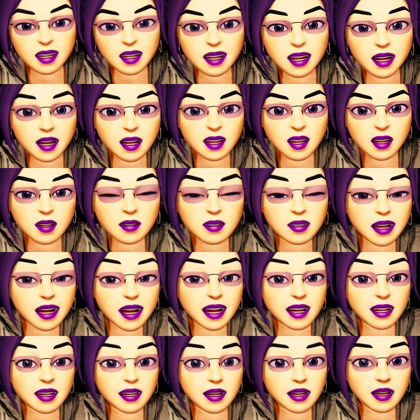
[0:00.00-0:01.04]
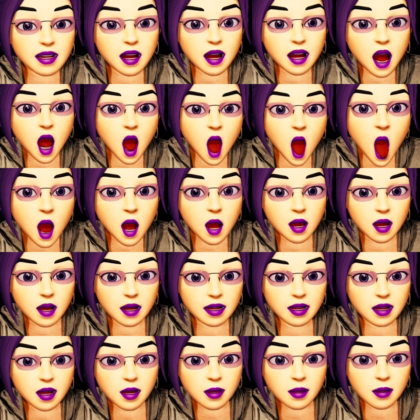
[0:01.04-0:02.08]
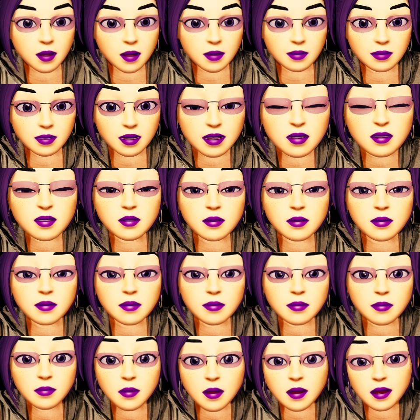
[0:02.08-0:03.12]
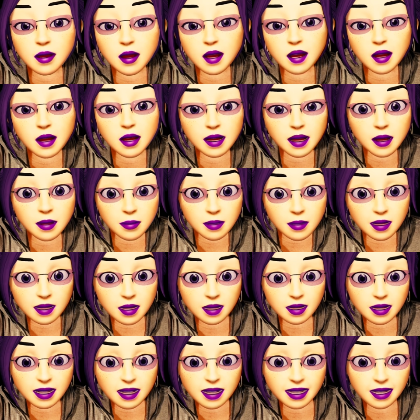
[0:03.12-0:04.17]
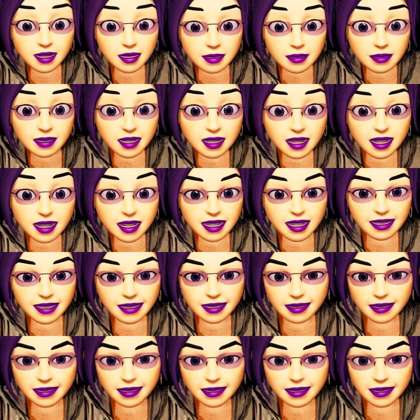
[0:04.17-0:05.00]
I know that the AR emojis are not perfect, but at least they make you laugh, right?